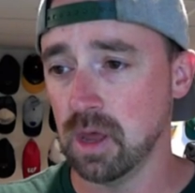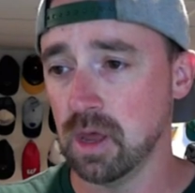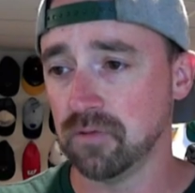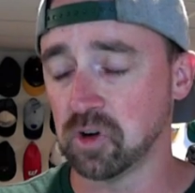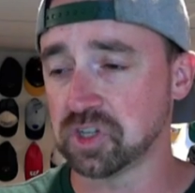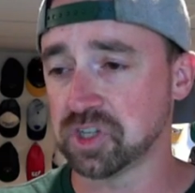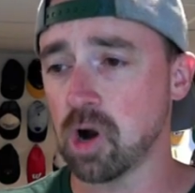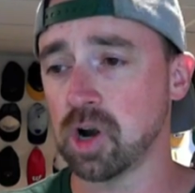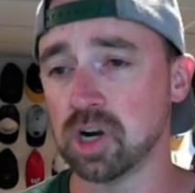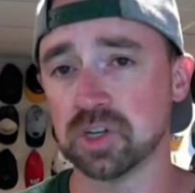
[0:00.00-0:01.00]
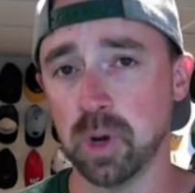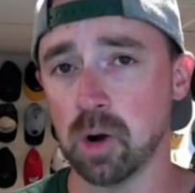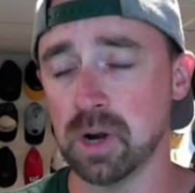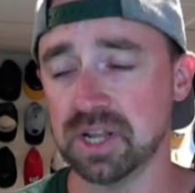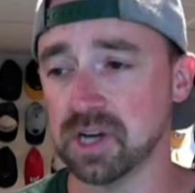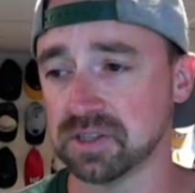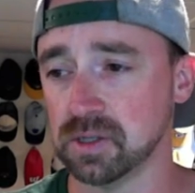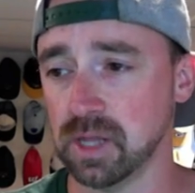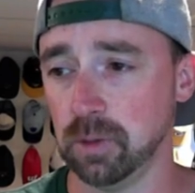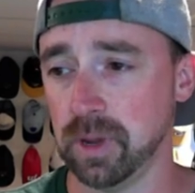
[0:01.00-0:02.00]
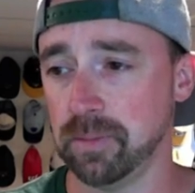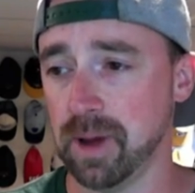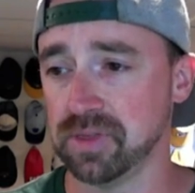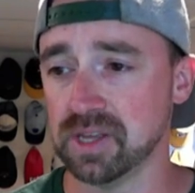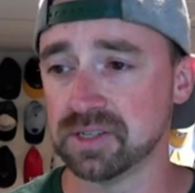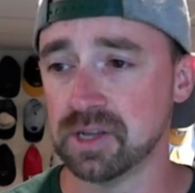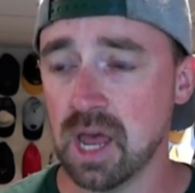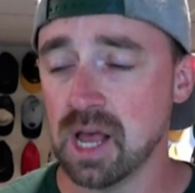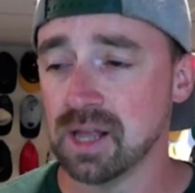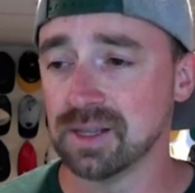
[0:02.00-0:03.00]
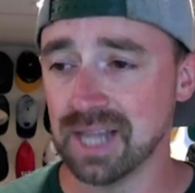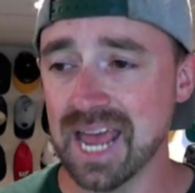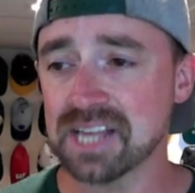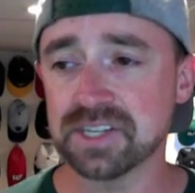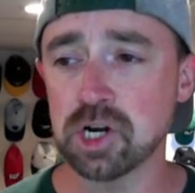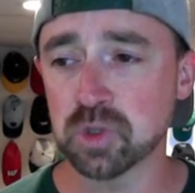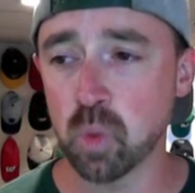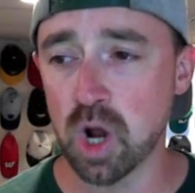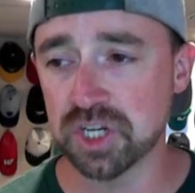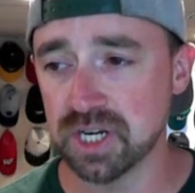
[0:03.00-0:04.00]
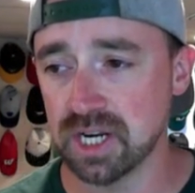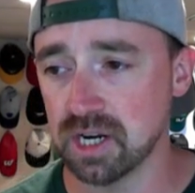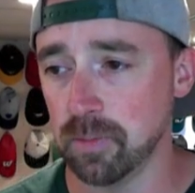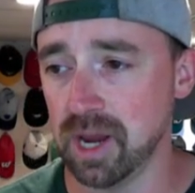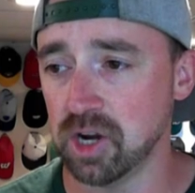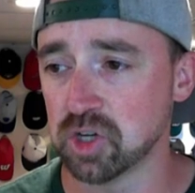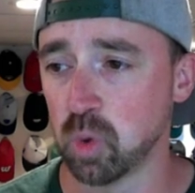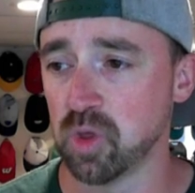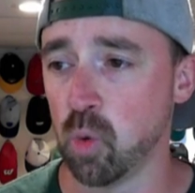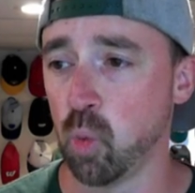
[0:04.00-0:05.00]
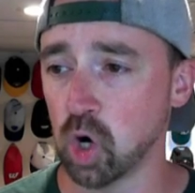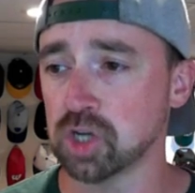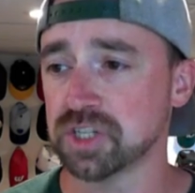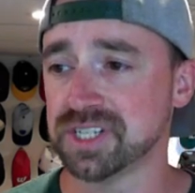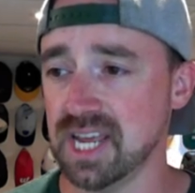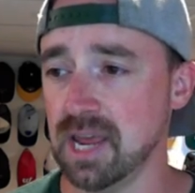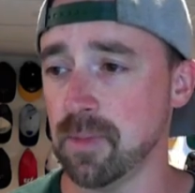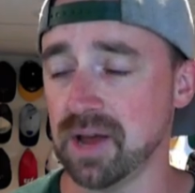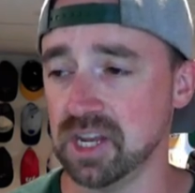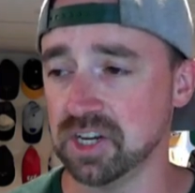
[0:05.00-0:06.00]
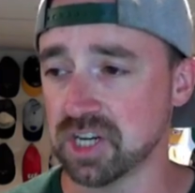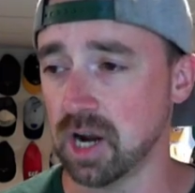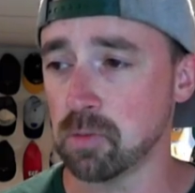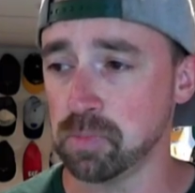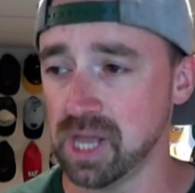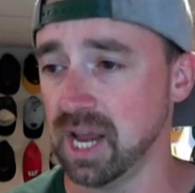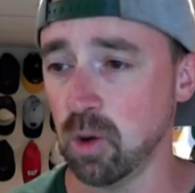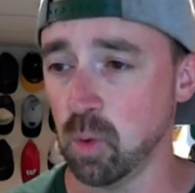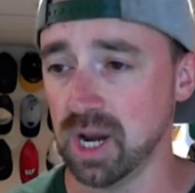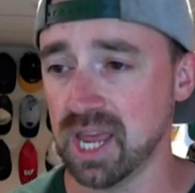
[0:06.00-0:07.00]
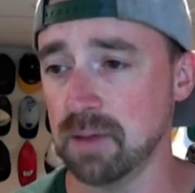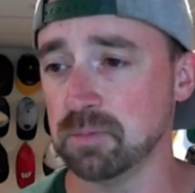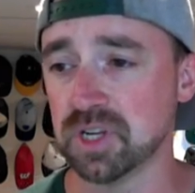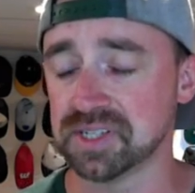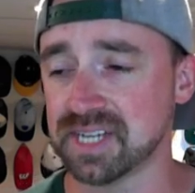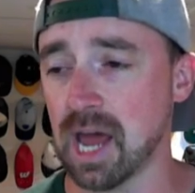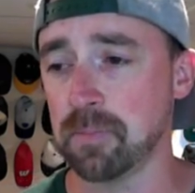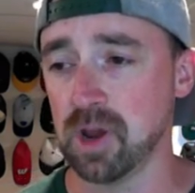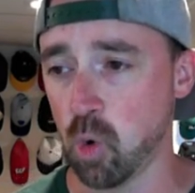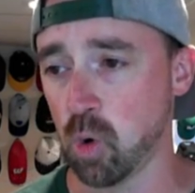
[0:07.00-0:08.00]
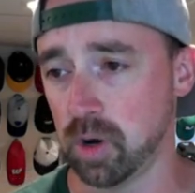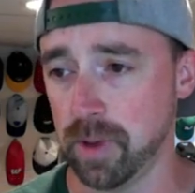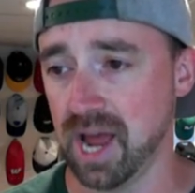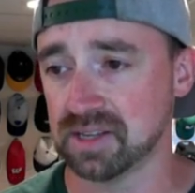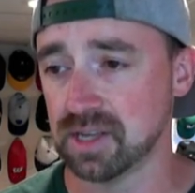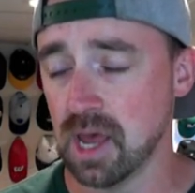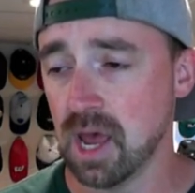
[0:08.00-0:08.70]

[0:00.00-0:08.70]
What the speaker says: For starters, we already talked a little bit about this. Last year's Washington Commanders were the worst team on the entire planet when it came to stopping quarterbacks.